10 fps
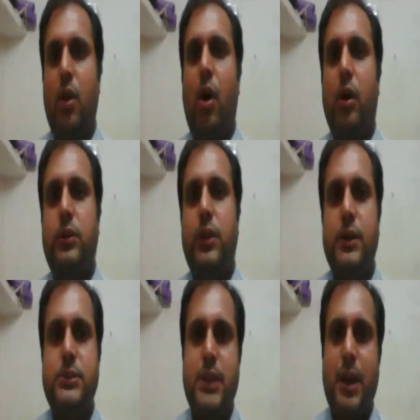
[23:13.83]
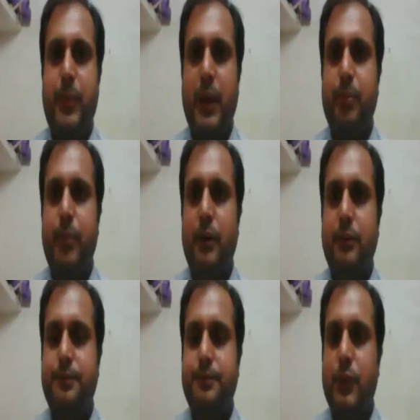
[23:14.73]
On 3rd September,
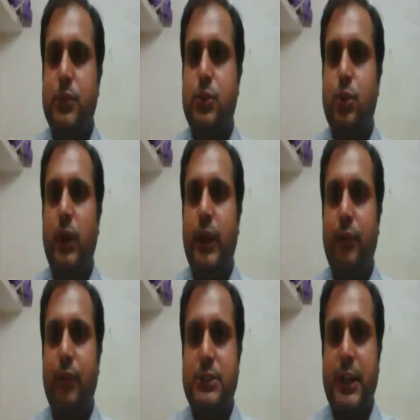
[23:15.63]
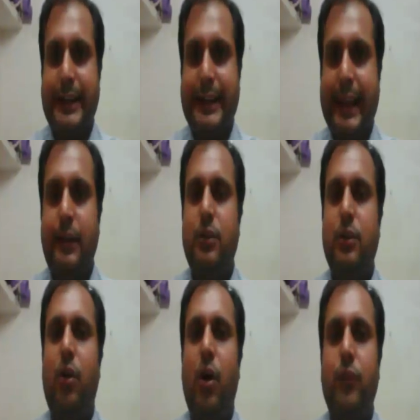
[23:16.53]
so it was a date
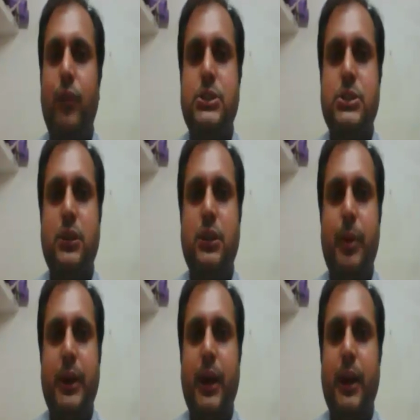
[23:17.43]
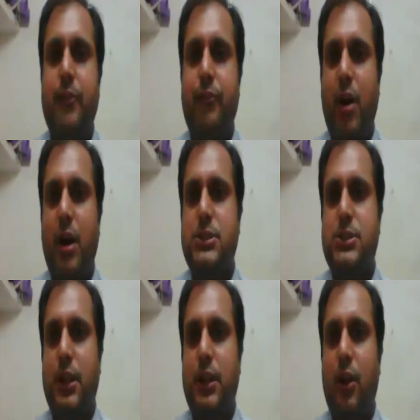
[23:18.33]
on which the Britain and France
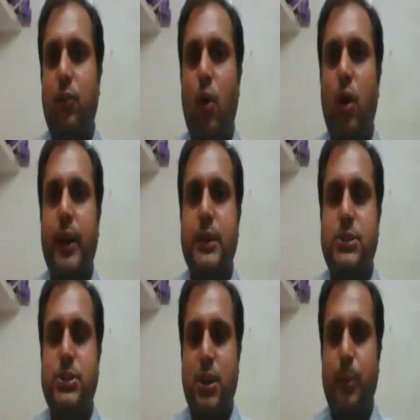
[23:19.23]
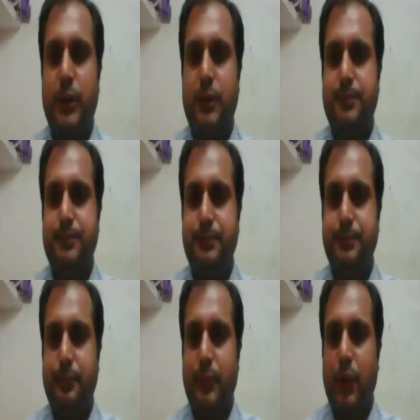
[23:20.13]
declared war against Germany.
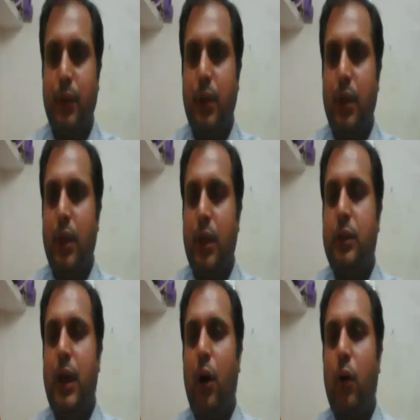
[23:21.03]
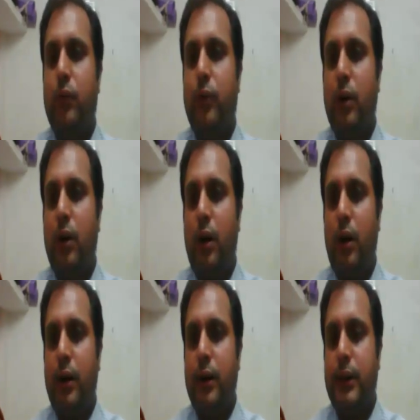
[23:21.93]
Now
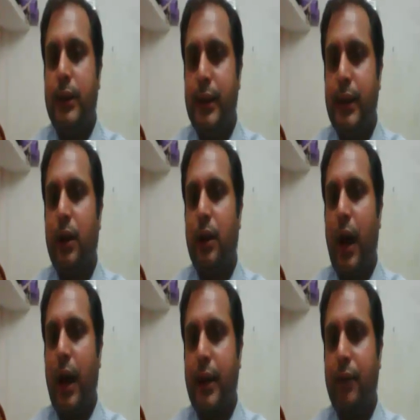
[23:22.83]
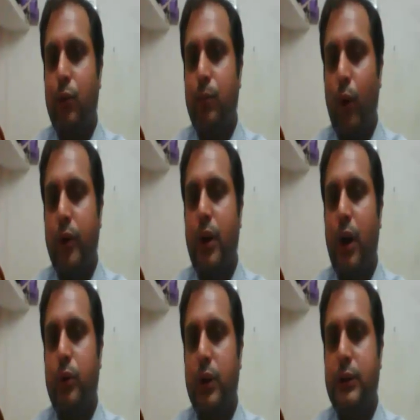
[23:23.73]
here I have to point
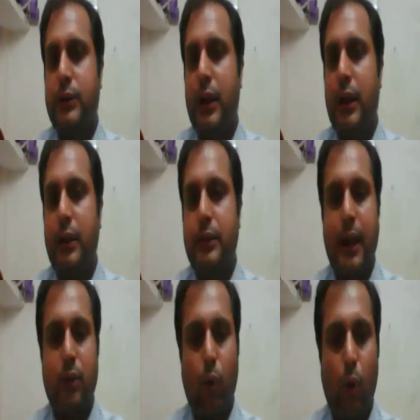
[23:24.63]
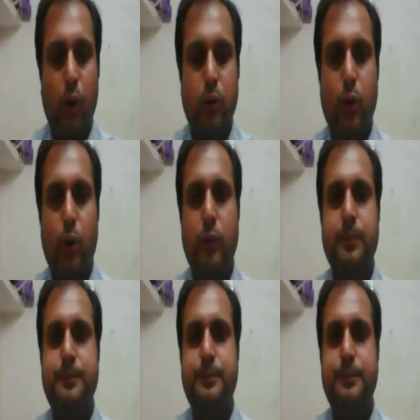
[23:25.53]
out that although